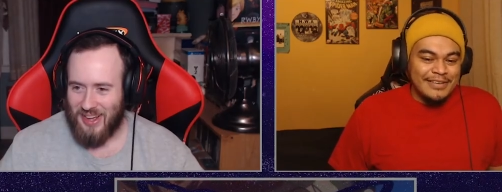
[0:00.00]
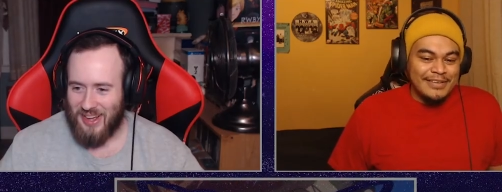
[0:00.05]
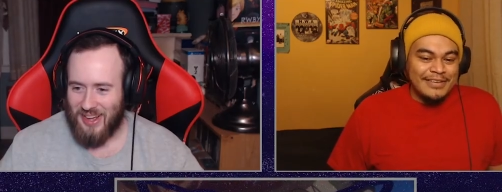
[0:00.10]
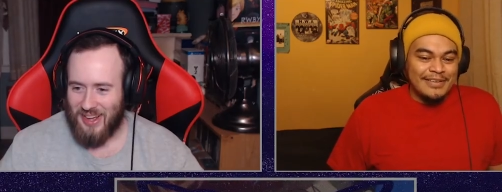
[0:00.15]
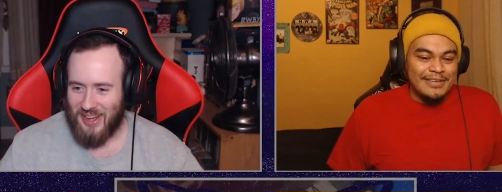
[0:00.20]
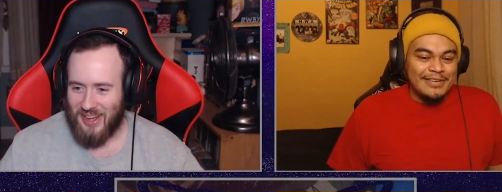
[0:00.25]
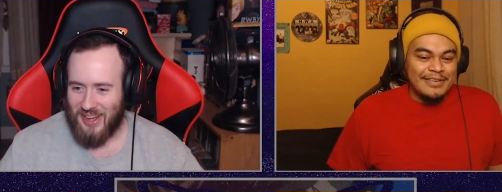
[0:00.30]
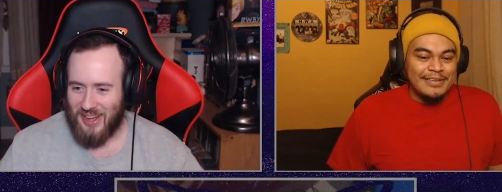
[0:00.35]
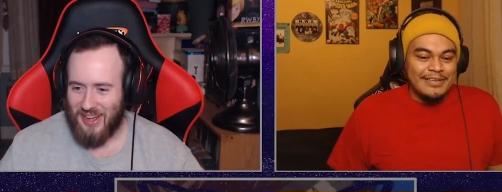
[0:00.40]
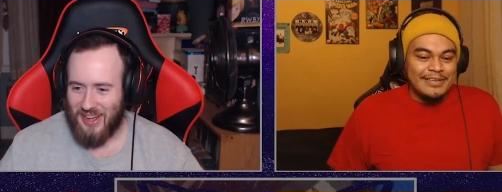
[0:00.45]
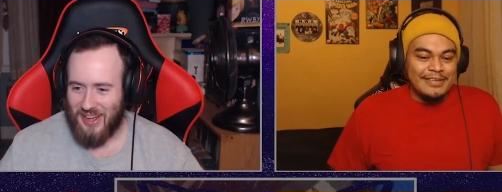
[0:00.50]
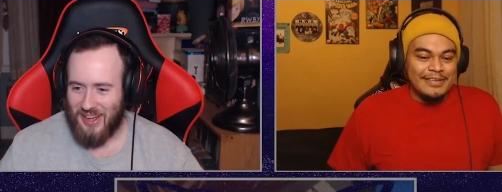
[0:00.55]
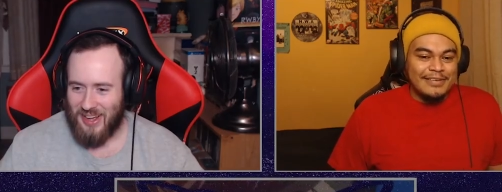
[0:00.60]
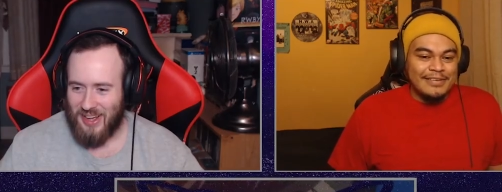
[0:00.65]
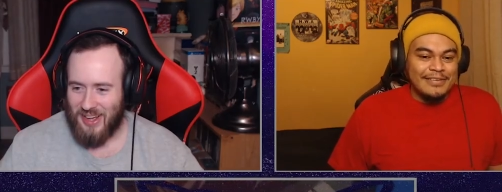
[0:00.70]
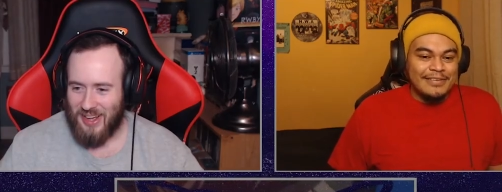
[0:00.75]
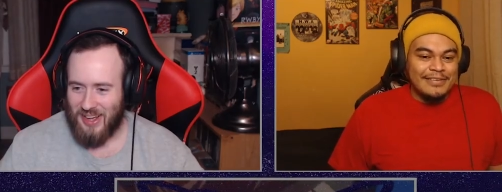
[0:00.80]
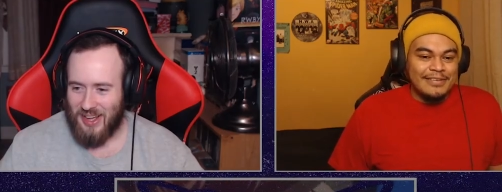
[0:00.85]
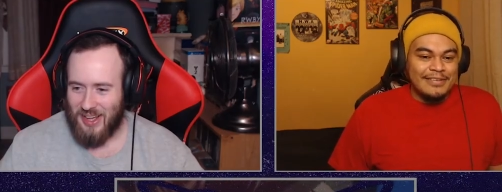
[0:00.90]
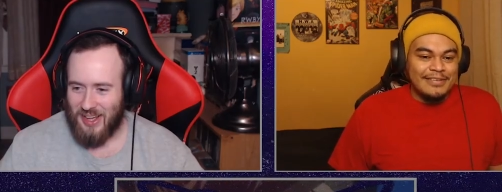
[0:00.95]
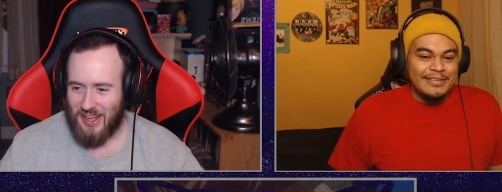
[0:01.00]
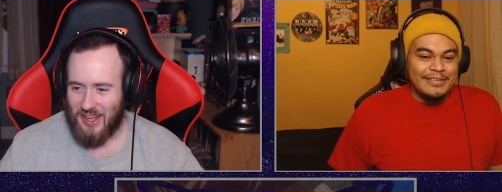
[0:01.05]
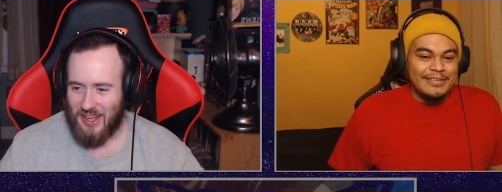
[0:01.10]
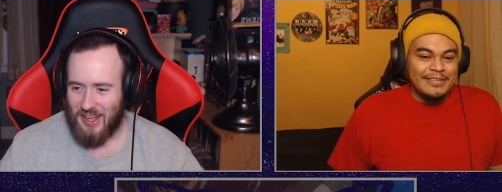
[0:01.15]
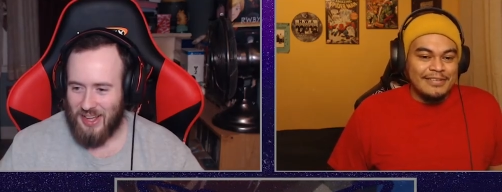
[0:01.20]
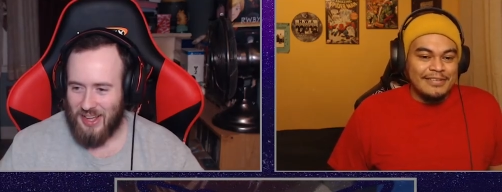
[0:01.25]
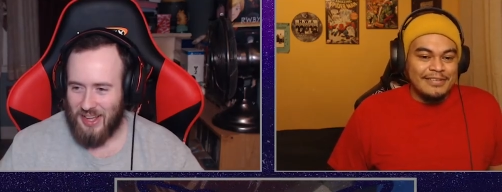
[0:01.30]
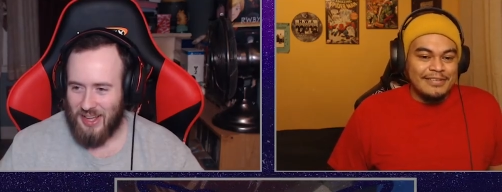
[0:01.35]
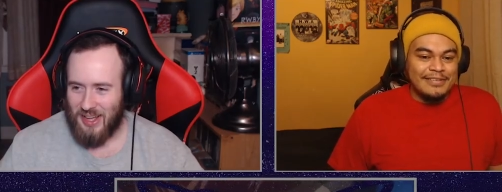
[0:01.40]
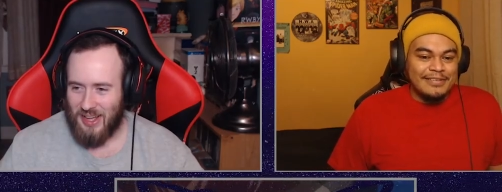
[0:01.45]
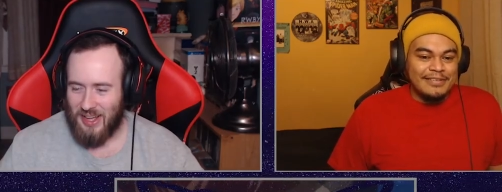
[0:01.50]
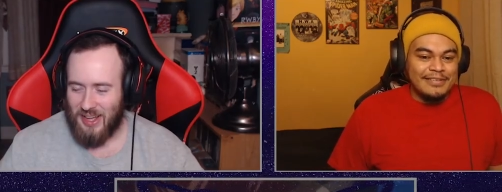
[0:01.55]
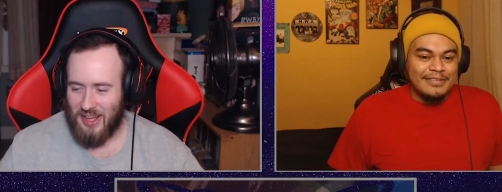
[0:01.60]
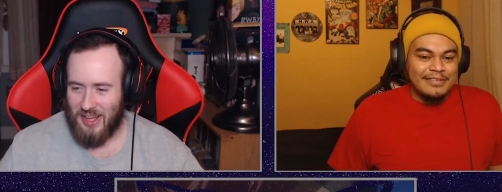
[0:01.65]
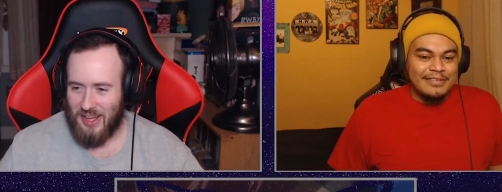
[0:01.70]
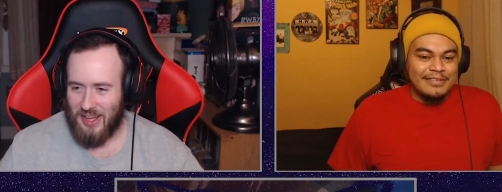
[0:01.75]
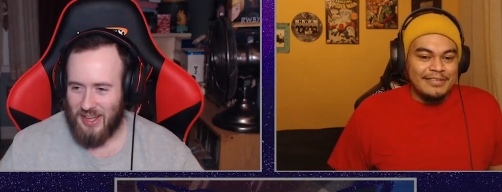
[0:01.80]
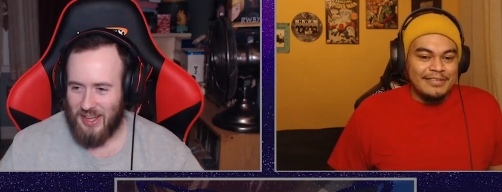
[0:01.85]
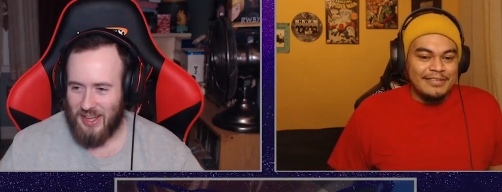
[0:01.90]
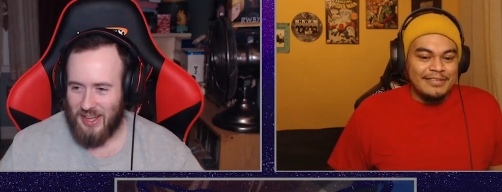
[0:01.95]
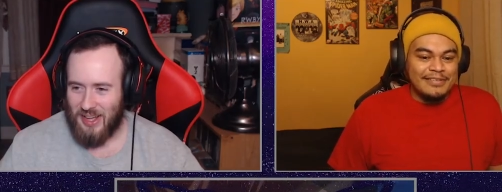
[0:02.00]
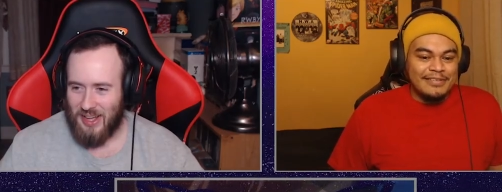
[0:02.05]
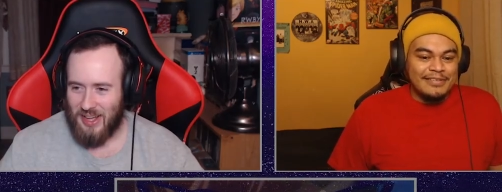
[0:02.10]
Nothing is said.